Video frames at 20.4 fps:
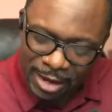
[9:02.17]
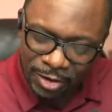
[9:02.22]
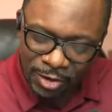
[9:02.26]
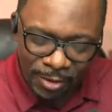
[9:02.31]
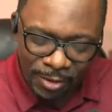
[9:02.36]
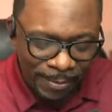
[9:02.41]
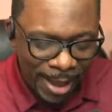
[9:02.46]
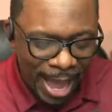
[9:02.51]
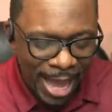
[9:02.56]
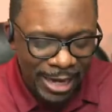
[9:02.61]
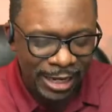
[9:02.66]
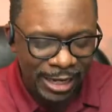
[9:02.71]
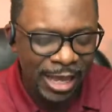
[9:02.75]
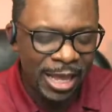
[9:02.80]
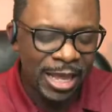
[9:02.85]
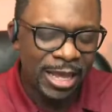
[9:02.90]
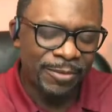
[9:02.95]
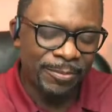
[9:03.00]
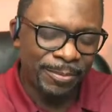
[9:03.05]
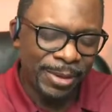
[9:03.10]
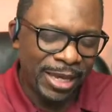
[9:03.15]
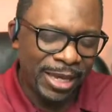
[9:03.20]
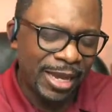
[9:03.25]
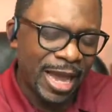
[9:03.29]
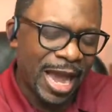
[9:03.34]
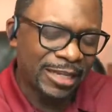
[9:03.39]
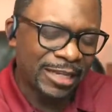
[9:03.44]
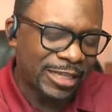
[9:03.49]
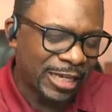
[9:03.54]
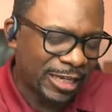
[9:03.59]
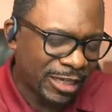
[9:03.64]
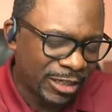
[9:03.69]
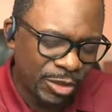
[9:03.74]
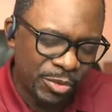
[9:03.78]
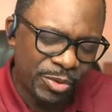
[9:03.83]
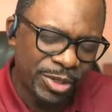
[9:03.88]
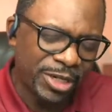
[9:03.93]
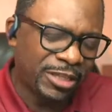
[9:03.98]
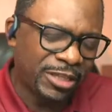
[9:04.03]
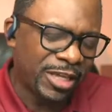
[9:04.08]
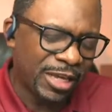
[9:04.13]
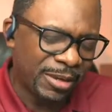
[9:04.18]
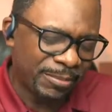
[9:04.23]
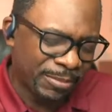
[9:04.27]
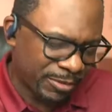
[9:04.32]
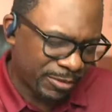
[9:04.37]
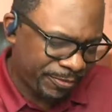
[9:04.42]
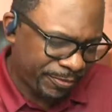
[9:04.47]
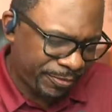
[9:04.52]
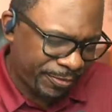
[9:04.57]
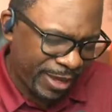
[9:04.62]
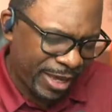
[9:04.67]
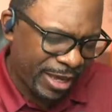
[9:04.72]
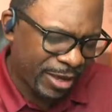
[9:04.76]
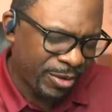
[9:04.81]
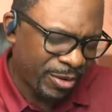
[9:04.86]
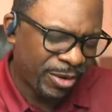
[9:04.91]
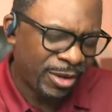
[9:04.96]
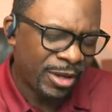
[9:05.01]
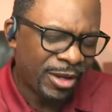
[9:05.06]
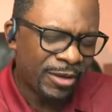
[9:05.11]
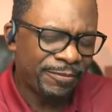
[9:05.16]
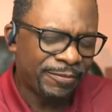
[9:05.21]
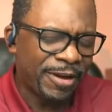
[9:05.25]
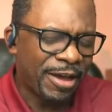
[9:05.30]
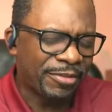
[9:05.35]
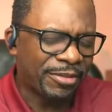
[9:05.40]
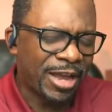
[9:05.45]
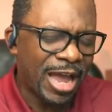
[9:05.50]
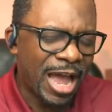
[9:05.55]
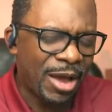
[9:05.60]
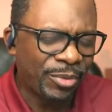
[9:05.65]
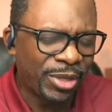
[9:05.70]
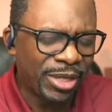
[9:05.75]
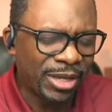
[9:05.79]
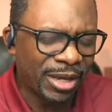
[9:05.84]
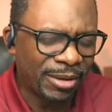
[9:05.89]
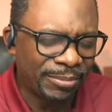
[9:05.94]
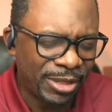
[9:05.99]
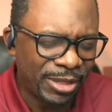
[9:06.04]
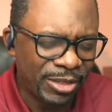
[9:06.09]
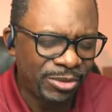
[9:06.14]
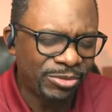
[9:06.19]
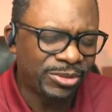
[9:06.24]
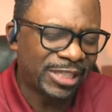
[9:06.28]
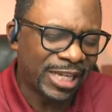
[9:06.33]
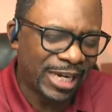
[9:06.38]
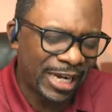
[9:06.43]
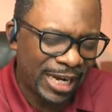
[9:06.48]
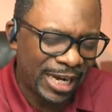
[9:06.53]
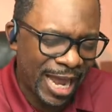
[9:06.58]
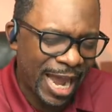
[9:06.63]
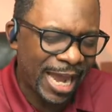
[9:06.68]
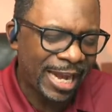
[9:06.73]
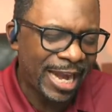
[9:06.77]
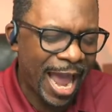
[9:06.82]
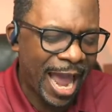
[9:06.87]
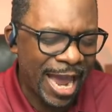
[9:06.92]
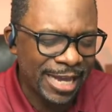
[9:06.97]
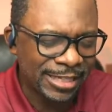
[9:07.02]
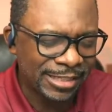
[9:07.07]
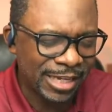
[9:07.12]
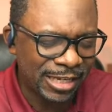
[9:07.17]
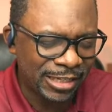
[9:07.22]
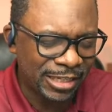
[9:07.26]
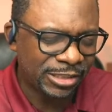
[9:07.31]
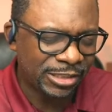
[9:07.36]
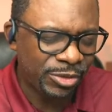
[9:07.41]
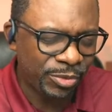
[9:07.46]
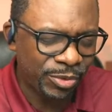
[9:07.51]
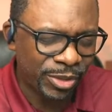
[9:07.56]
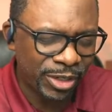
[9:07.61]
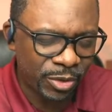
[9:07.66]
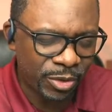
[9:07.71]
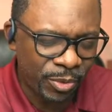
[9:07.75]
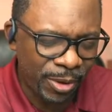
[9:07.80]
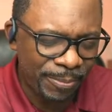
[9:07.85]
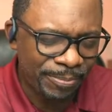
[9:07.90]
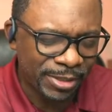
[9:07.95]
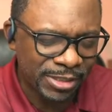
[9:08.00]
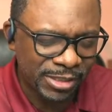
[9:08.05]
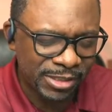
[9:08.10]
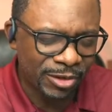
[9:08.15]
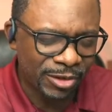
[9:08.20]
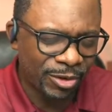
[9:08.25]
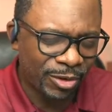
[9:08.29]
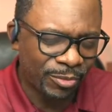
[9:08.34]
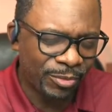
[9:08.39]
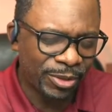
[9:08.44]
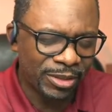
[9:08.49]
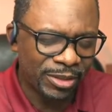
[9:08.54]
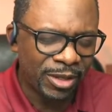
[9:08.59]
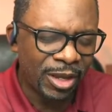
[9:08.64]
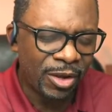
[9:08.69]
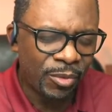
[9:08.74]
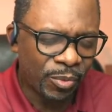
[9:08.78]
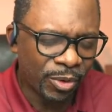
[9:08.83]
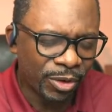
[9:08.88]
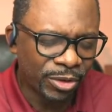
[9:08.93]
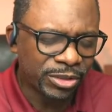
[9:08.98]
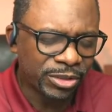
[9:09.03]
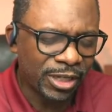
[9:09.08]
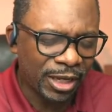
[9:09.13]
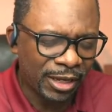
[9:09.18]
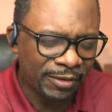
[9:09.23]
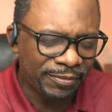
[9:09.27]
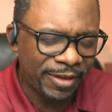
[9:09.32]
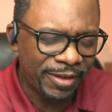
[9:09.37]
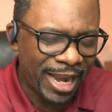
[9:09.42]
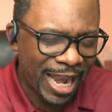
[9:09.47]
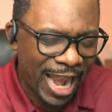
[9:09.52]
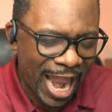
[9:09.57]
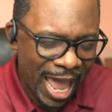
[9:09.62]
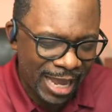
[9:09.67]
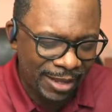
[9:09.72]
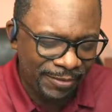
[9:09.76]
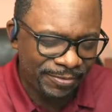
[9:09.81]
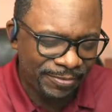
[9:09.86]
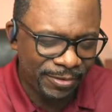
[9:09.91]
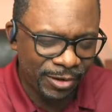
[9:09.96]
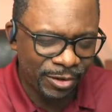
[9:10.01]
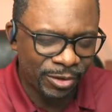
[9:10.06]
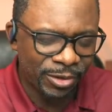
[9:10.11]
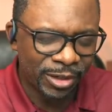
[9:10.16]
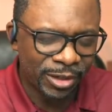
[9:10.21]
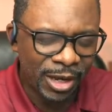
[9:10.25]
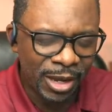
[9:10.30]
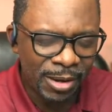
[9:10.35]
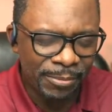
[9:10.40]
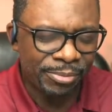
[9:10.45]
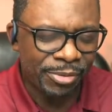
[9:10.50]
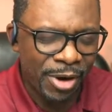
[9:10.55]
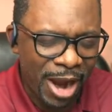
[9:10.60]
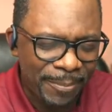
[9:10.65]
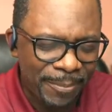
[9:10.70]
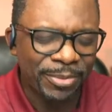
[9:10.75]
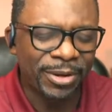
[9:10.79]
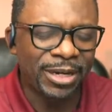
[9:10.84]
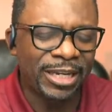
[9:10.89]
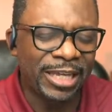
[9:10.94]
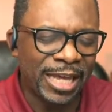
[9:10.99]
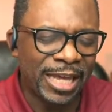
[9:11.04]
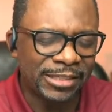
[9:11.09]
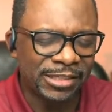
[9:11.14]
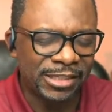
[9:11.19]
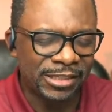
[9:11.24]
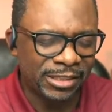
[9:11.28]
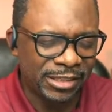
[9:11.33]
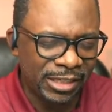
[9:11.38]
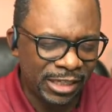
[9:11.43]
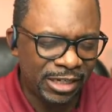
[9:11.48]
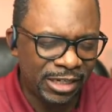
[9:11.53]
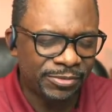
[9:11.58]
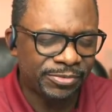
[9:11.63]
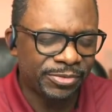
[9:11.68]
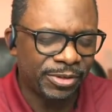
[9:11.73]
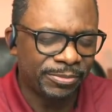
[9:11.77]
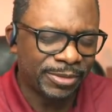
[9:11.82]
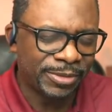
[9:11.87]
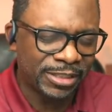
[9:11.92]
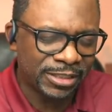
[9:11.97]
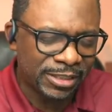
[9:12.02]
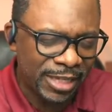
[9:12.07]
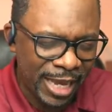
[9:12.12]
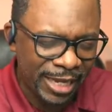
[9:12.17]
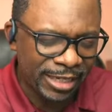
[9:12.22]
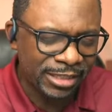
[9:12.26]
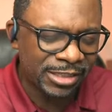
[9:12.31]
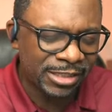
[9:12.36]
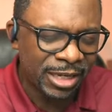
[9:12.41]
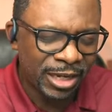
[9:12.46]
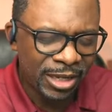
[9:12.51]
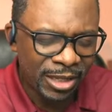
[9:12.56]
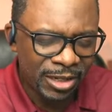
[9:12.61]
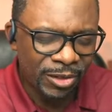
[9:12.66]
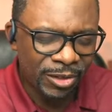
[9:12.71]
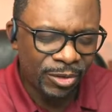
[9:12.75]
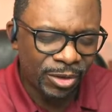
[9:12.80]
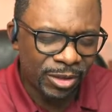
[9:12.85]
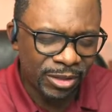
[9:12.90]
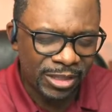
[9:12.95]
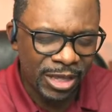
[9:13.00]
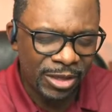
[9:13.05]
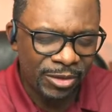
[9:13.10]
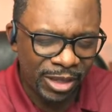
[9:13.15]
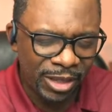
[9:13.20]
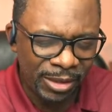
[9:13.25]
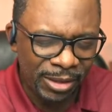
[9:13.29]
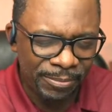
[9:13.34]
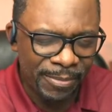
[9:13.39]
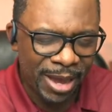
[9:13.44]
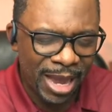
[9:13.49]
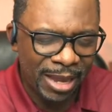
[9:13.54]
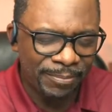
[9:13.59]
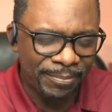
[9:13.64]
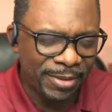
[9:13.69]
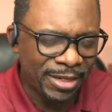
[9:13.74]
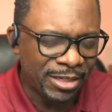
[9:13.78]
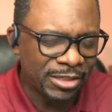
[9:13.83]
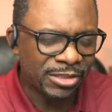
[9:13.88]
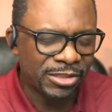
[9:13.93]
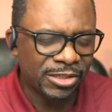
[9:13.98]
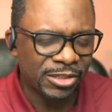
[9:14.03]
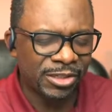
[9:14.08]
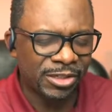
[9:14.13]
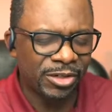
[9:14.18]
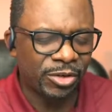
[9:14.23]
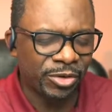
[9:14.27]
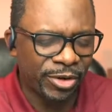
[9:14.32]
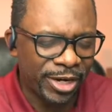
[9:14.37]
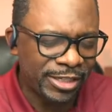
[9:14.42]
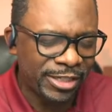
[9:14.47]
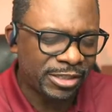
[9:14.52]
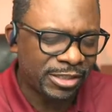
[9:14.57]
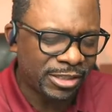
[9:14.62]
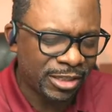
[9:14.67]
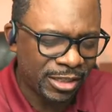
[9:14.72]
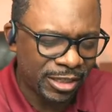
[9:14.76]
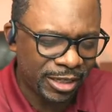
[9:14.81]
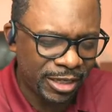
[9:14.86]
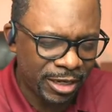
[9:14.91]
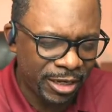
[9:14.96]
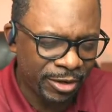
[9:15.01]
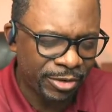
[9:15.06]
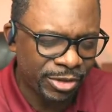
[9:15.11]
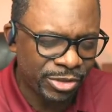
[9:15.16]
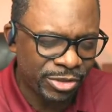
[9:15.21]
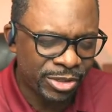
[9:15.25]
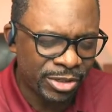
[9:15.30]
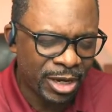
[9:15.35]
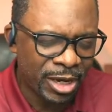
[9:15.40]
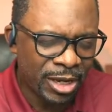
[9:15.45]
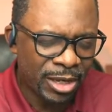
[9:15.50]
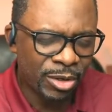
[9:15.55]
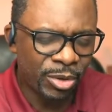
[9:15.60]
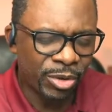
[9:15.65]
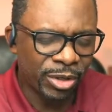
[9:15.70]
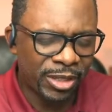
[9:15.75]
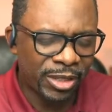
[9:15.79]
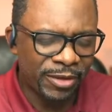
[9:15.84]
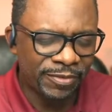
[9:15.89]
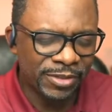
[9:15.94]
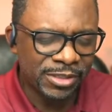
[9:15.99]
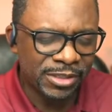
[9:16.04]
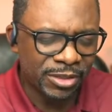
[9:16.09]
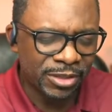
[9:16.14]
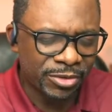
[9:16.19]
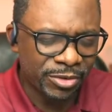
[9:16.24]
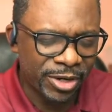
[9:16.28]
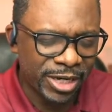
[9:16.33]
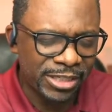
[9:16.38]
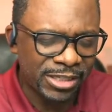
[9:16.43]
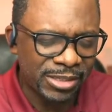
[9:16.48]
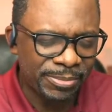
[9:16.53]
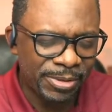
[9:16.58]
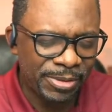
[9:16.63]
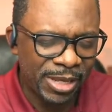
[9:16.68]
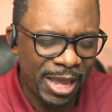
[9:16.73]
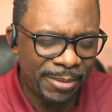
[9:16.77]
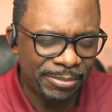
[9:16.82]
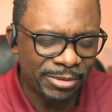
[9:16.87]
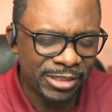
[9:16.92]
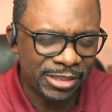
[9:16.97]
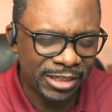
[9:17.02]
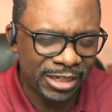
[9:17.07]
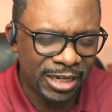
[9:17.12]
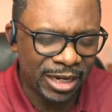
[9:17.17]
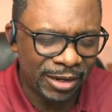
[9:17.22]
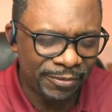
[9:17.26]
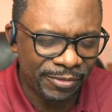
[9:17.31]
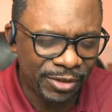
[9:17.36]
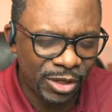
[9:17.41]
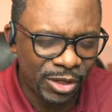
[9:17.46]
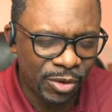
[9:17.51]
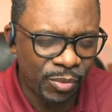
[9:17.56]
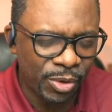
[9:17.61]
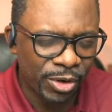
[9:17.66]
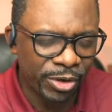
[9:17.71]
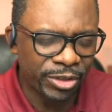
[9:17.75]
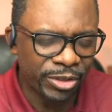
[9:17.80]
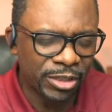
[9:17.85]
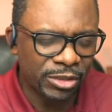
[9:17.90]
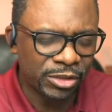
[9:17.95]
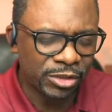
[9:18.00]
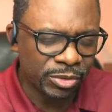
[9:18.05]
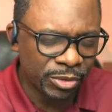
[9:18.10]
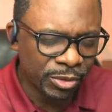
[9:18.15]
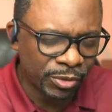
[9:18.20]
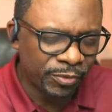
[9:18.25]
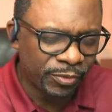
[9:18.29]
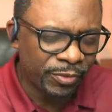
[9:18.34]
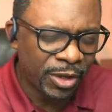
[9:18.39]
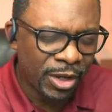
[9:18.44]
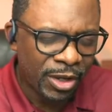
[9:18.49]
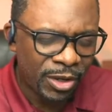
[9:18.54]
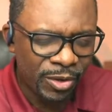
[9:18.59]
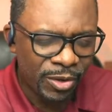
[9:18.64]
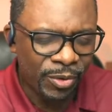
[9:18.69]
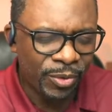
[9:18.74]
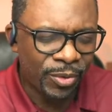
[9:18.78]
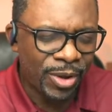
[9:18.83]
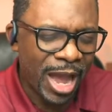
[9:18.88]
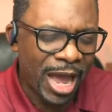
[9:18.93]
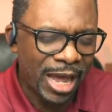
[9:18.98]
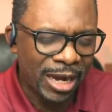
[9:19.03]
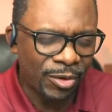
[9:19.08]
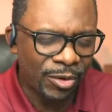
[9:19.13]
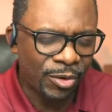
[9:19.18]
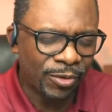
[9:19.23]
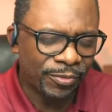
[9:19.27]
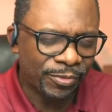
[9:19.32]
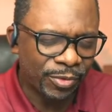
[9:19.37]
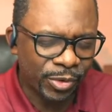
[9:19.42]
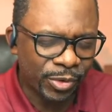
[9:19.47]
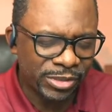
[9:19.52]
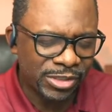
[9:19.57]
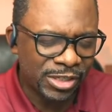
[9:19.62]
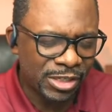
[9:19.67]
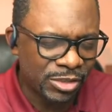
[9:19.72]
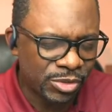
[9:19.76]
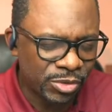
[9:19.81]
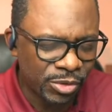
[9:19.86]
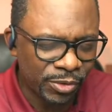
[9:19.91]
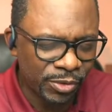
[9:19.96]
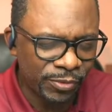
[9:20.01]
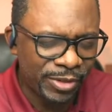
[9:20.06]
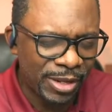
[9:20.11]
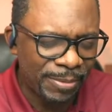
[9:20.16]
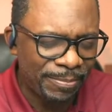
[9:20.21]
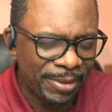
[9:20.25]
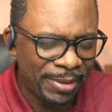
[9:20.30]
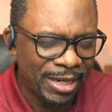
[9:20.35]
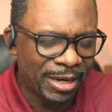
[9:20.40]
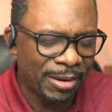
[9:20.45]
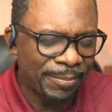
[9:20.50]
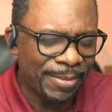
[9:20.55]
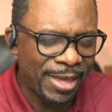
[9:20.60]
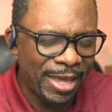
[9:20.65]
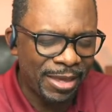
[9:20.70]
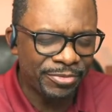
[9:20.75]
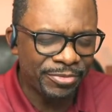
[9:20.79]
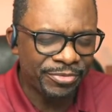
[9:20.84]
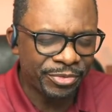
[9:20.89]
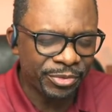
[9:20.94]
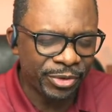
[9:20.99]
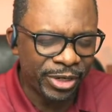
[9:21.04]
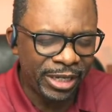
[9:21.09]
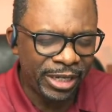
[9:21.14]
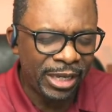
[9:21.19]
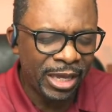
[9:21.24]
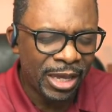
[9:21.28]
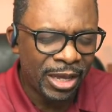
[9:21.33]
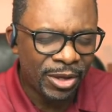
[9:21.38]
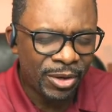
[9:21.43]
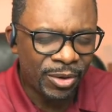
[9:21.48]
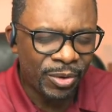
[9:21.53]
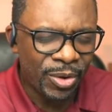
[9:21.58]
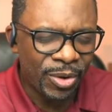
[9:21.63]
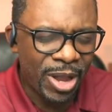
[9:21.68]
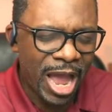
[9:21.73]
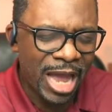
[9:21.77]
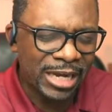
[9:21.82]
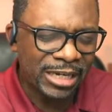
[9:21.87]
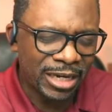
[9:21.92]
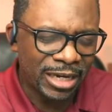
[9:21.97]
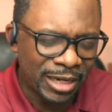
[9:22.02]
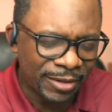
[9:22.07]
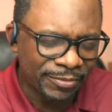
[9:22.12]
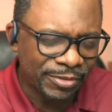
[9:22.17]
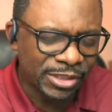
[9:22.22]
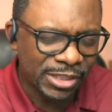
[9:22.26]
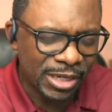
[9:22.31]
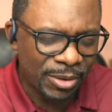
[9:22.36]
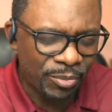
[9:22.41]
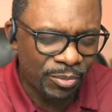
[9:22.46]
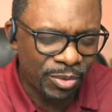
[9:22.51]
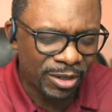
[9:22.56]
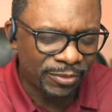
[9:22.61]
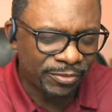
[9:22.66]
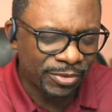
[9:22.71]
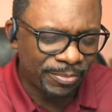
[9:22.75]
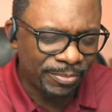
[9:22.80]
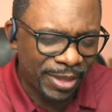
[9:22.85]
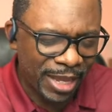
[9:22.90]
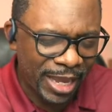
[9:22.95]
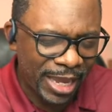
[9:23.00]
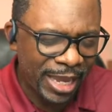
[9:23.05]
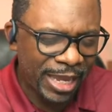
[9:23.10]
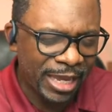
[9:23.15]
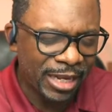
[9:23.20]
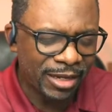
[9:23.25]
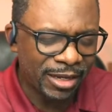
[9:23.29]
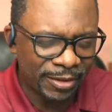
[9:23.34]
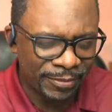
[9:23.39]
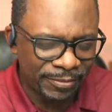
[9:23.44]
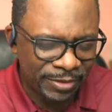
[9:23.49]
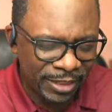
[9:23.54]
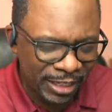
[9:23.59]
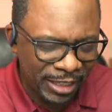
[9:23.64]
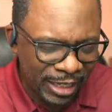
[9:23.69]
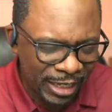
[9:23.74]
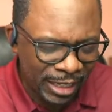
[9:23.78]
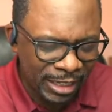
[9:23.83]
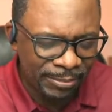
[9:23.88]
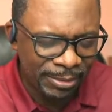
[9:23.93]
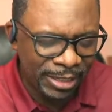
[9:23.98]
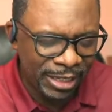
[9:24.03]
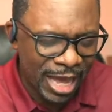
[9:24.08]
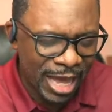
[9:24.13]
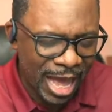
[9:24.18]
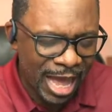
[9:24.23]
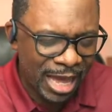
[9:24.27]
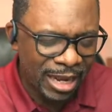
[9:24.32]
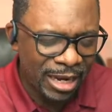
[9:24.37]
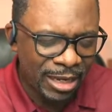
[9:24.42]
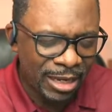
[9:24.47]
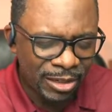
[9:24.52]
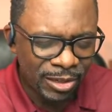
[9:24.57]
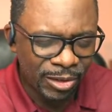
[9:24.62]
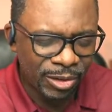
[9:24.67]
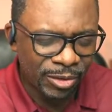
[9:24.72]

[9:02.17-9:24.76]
God Almighty, being God that can do anything but fail. Father God, we come to you tonight asking that you would equip us, Lord, with words of life, Lord, properly exegeted from the text, Lord, that it might minister grace to the hearers. Lord, give us the grace to be able to deliver your word in truth. Oh God, Lord, for it's in truth that men are made free. Oh God, deliver someone from the hand of the enemy, God.